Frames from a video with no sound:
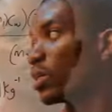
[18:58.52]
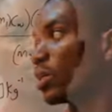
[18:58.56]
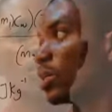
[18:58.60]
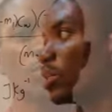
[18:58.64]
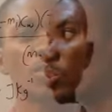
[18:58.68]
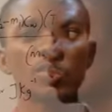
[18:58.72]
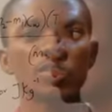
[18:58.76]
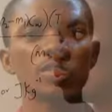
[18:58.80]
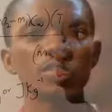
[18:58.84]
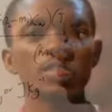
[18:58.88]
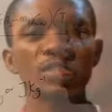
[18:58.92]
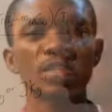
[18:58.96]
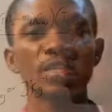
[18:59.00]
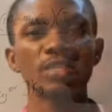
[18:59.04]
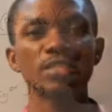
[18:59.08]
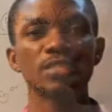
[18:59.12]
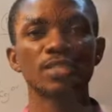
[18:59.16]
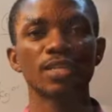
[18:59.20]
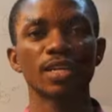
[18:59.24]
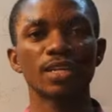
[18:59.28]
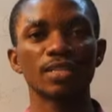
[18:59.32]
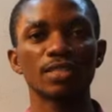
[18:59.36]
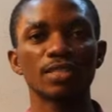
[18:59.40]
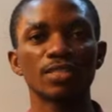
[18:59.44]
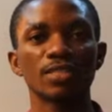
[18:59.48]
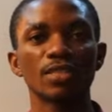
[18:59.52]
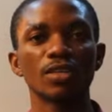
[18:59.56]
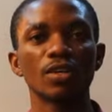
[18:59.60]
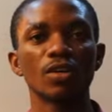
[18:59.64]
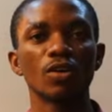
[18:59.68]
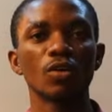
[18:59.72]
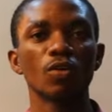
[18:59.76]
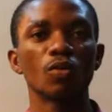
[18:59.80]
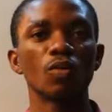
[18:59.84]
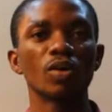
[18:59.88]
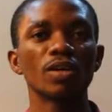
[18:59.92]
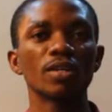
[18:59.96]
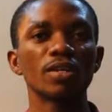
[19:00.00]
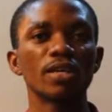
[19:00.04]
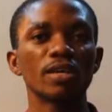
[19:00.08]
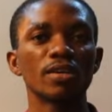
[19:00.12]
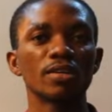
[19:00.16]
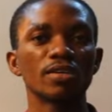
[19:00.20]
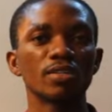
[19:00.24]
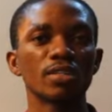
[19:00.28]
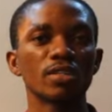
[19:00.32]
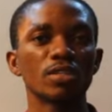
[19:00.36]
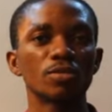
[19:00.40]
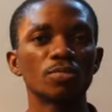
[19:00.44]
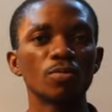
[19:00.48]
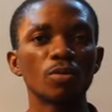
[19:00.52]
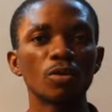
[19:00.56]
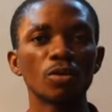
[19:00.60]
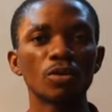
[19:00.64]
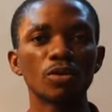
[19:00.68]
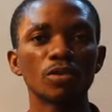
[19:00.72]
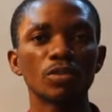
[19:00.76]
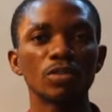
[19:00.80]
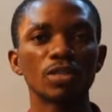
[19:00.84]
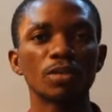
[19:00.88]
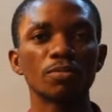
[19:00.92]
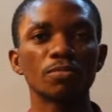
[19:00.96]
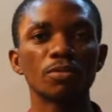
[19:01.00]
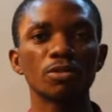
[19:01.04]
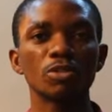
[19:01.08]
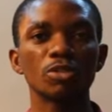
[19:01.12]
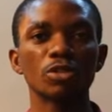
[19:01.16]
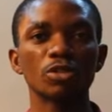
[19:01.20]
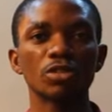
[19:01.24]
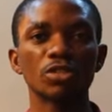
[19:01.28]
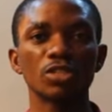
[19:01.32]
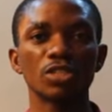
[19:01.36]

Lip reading: it states that when there is a small temperature